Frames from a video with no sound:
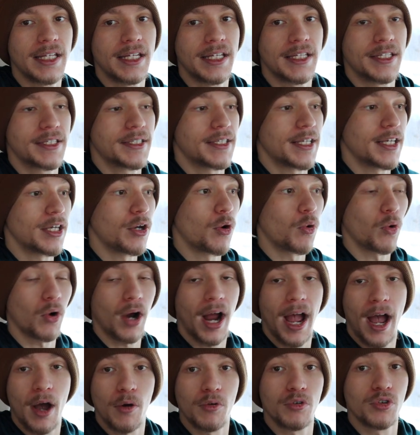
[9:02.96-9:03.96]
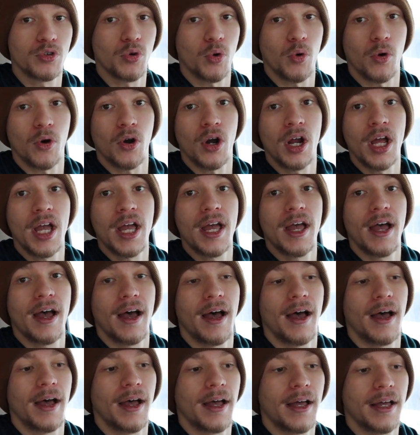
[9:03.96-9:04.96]
EDC or outdoor
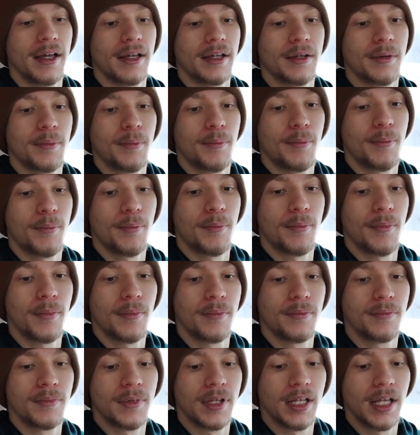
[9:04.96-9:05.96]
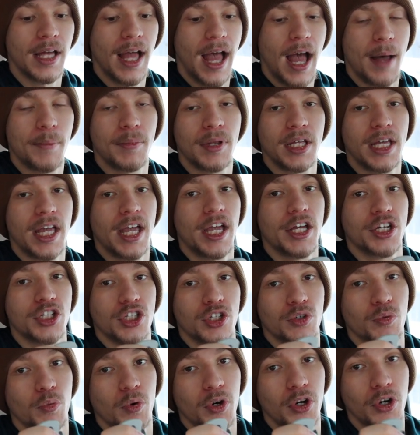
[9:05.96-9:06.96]
uh,
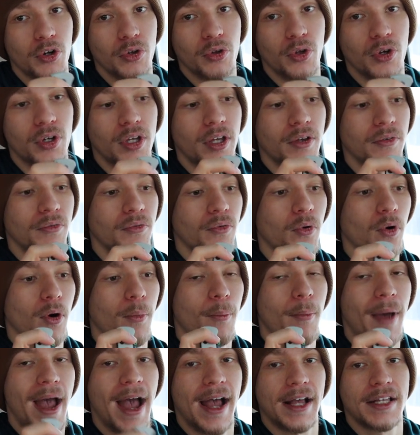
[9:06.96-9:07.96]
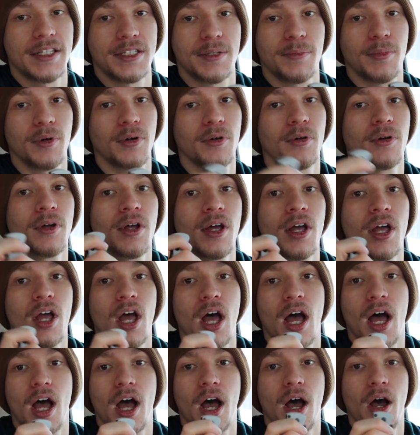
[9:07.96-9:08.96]
application where you're looking for maximal
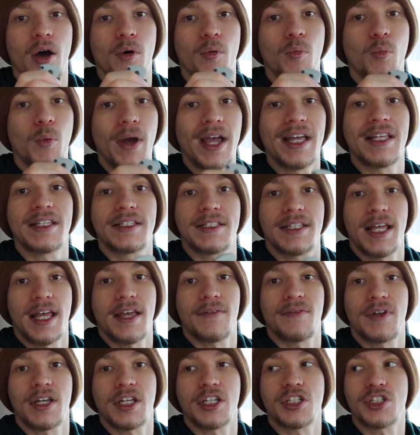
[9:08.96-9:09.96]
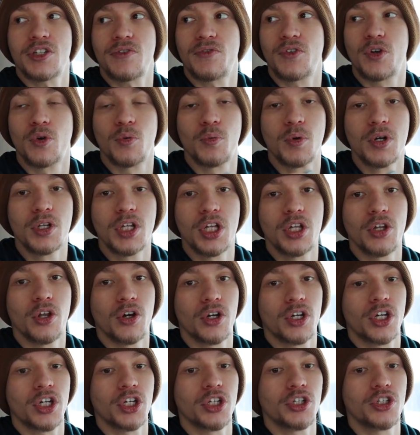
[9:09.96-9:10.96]
uh, weight savings if you're really
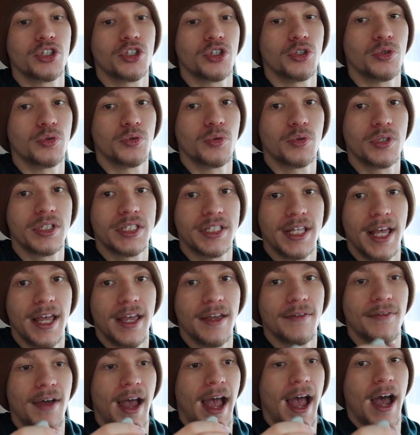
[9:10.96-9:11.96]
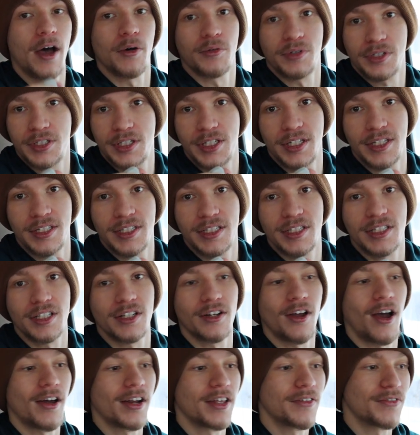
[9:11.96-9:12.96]
looking to save ounces,
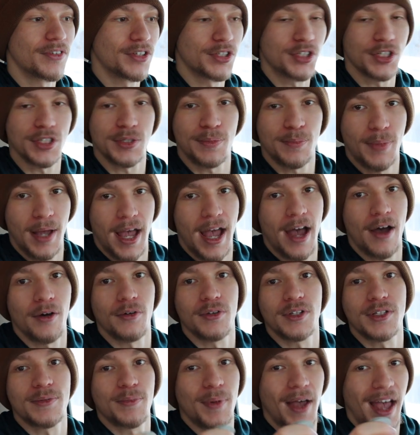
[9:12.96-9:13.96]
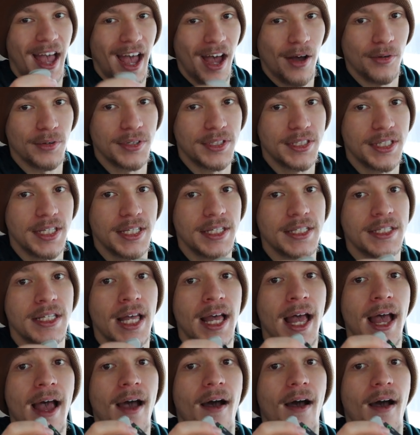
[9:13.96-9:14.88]
not even just pounds, but ounces.